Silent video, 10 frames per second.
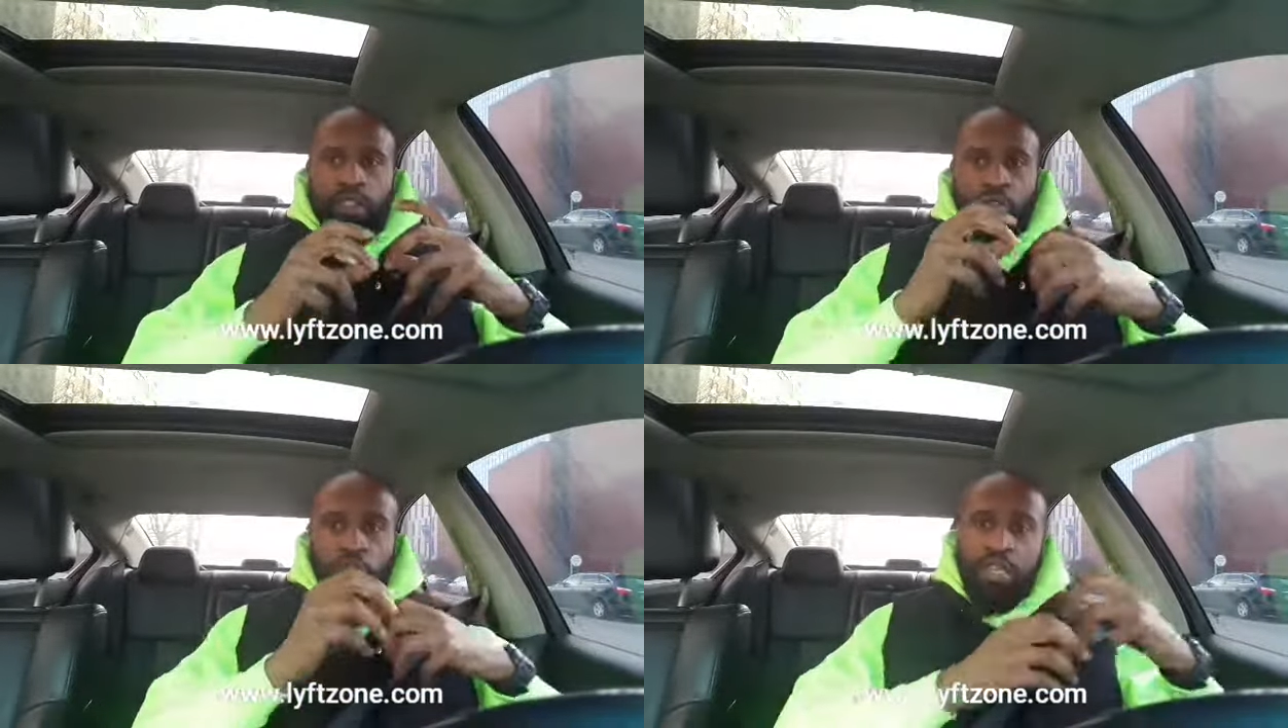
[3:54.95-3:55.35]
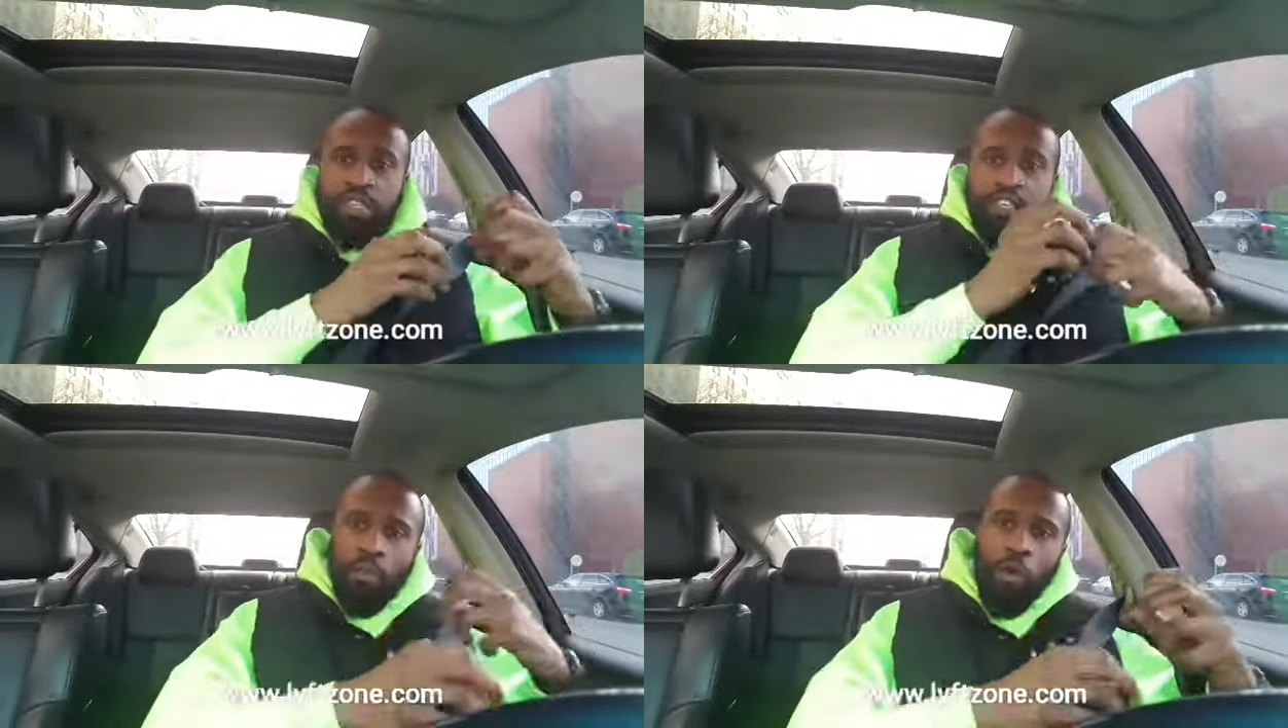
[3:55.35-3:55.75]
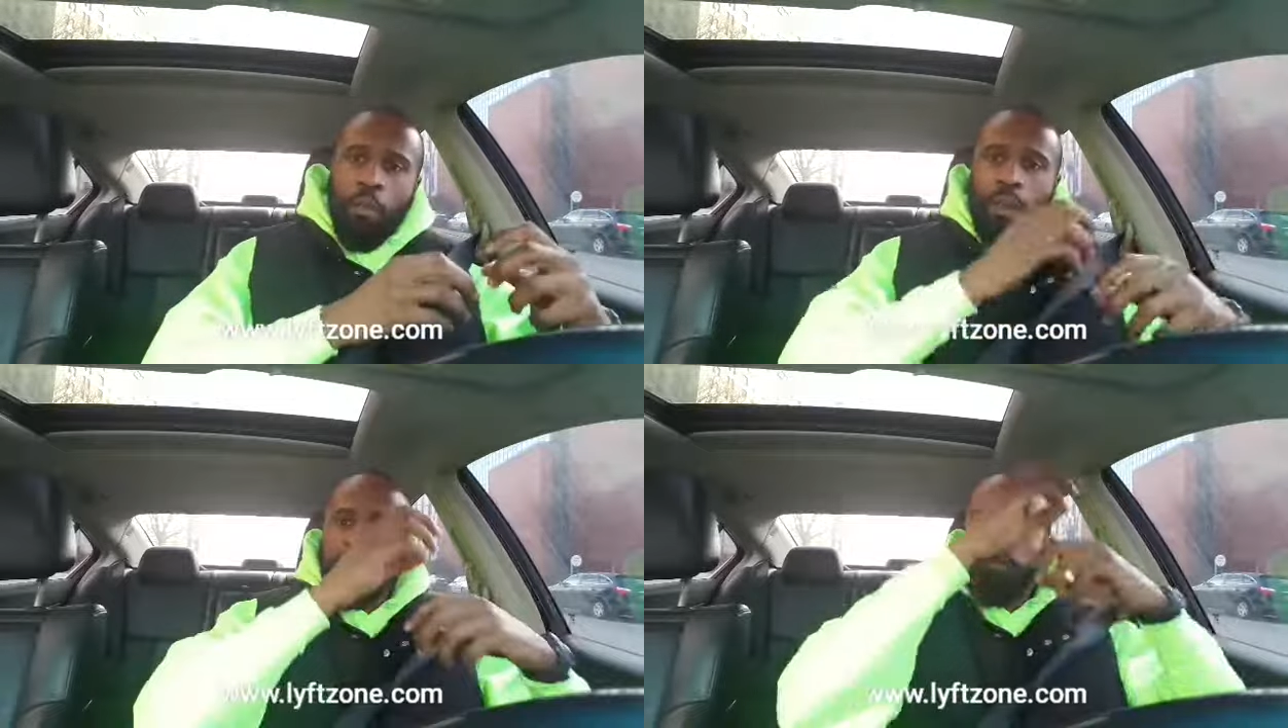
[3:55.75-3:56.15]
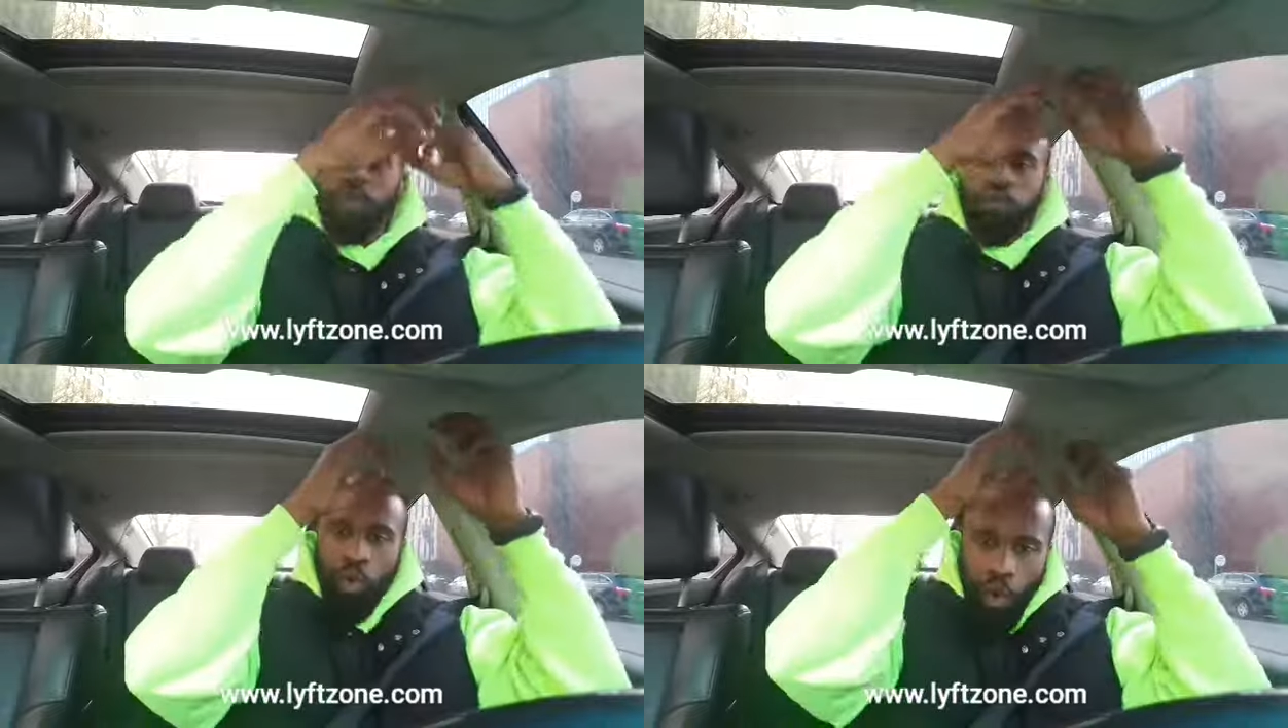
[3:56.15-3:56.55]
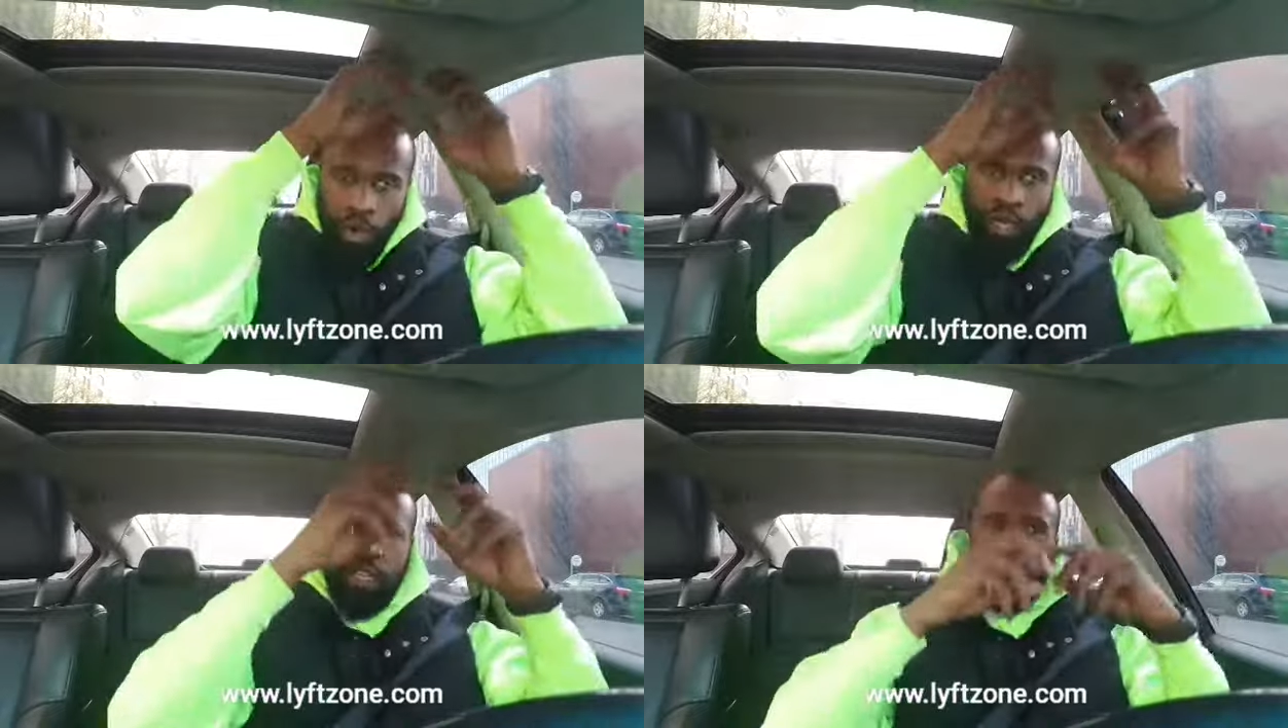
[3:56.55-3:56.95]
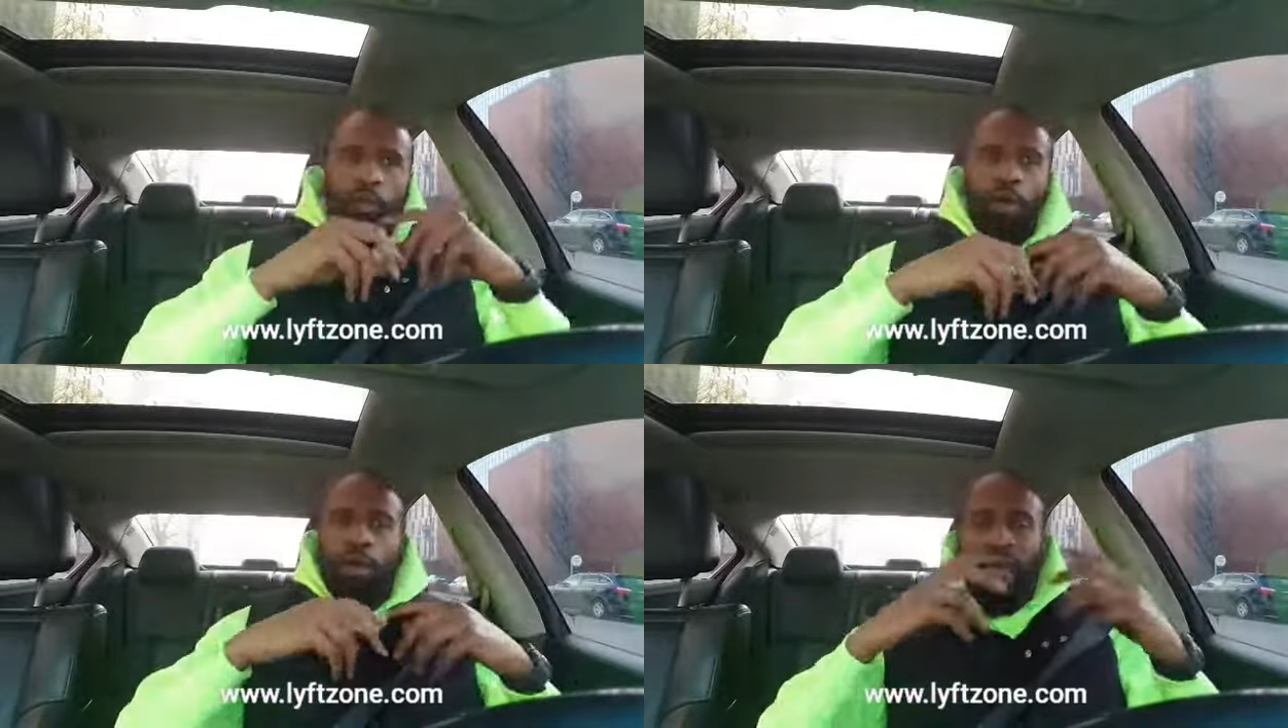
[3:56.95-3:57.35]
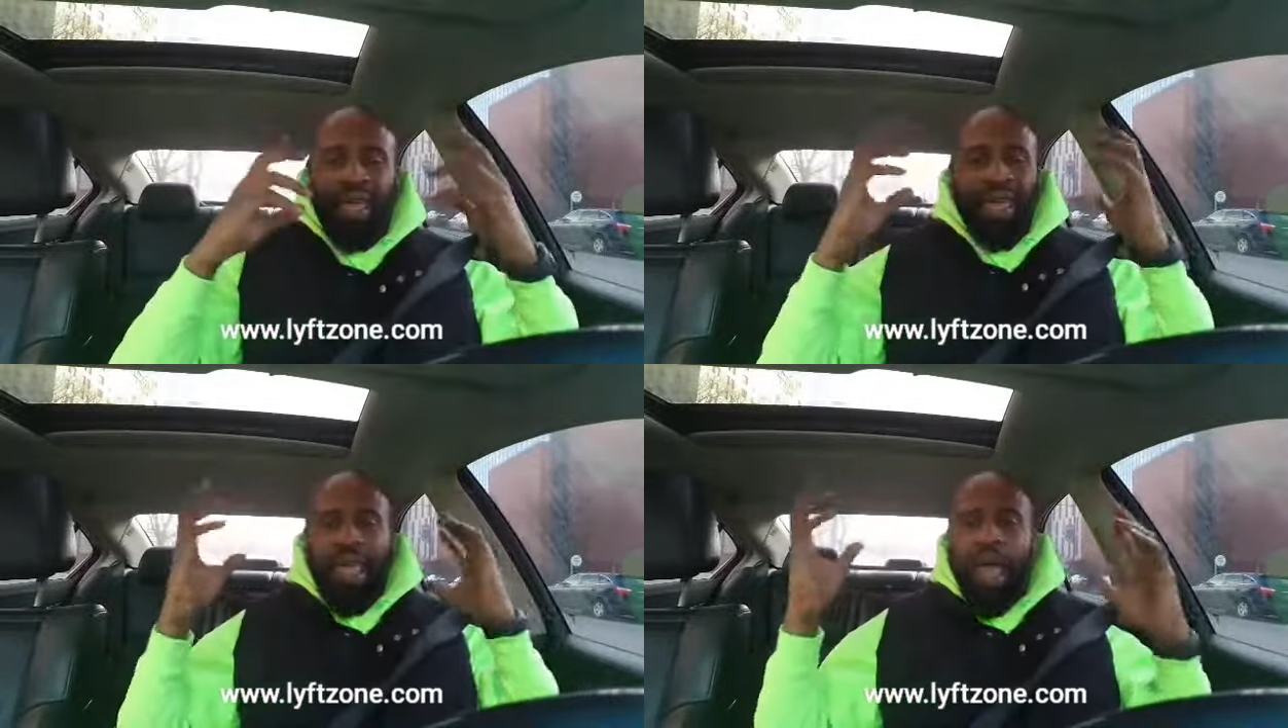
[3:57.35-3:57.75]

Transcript: the risk is more, but the reward is more. Okay.